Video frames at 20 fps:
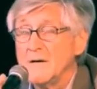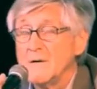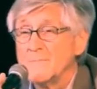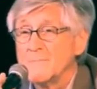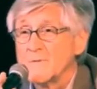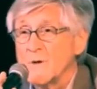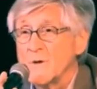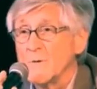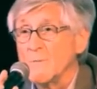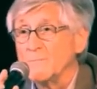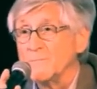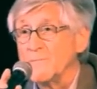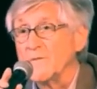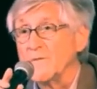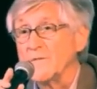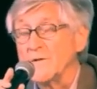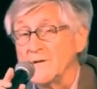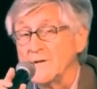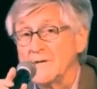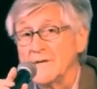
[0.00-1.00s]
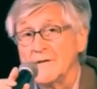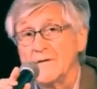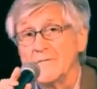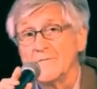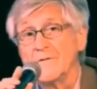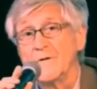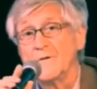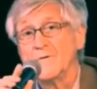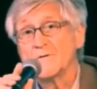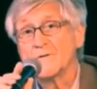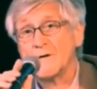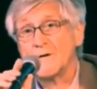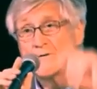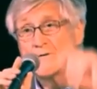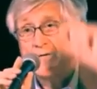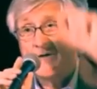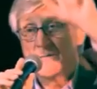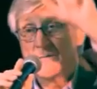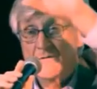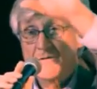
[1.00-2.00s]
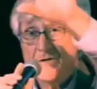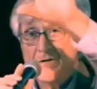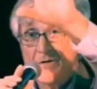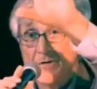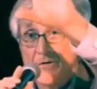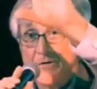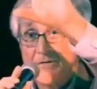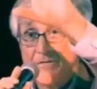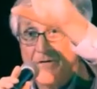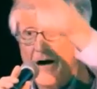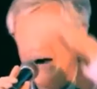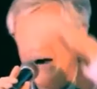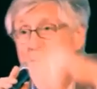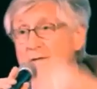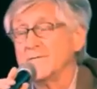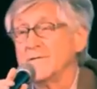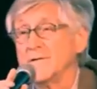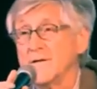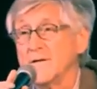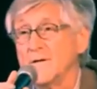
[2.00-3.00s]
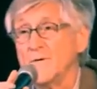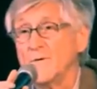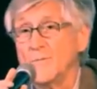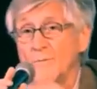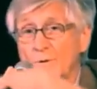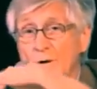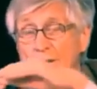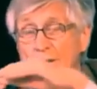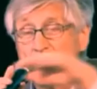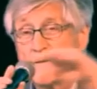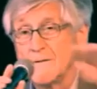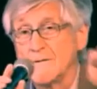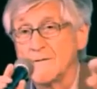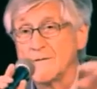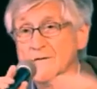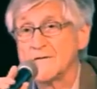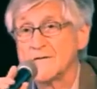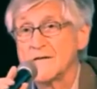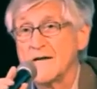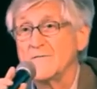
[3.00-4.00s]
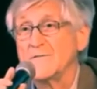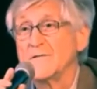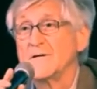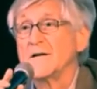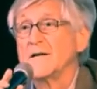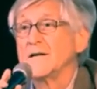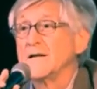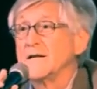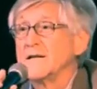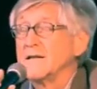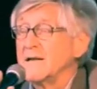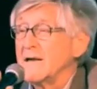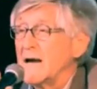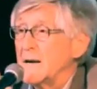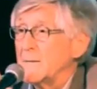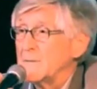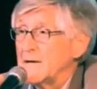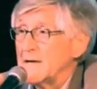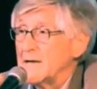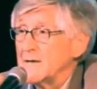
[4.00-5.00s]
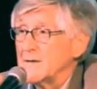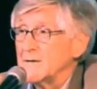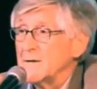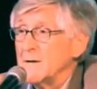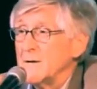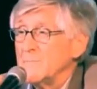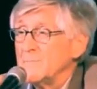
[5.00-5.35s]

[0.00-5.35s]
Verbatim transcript: So if you use those numbers, 35 in the numerator and 7 in the denominator,